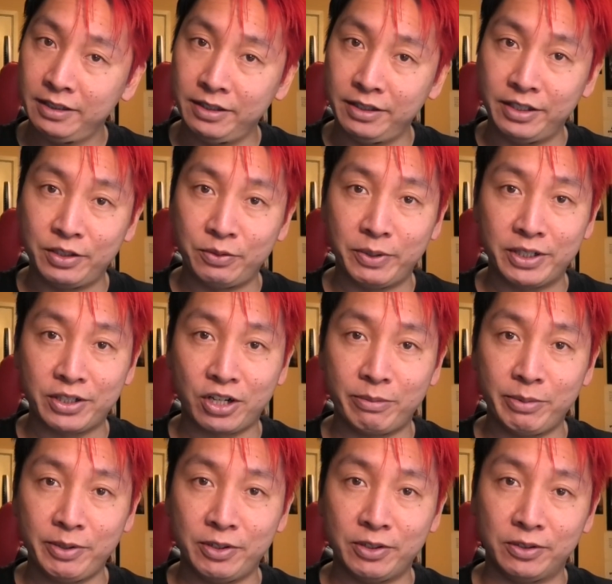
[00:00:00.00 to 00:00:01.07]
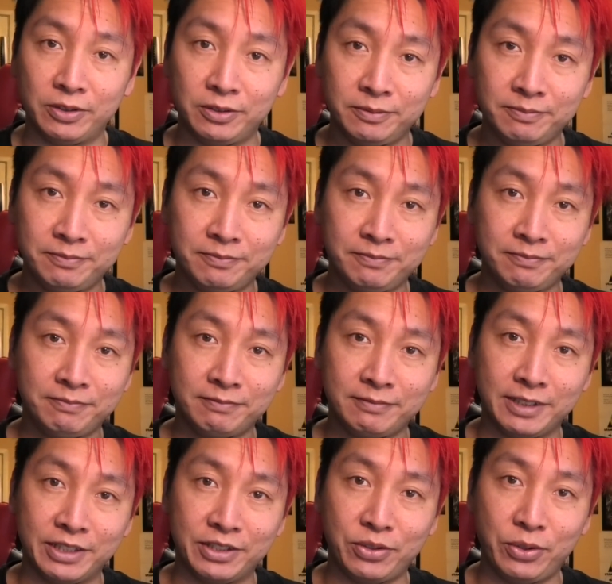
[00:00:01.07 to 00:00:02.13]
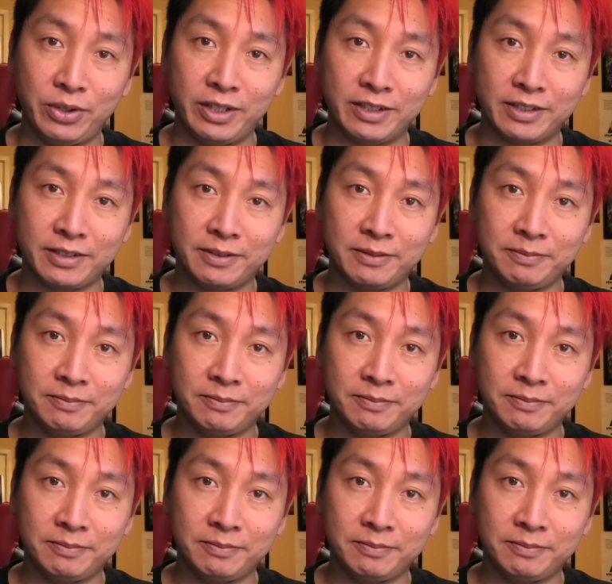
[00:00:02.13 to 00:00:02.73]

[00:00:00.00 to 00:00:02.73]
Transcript: this week's comic haul. Let's do this.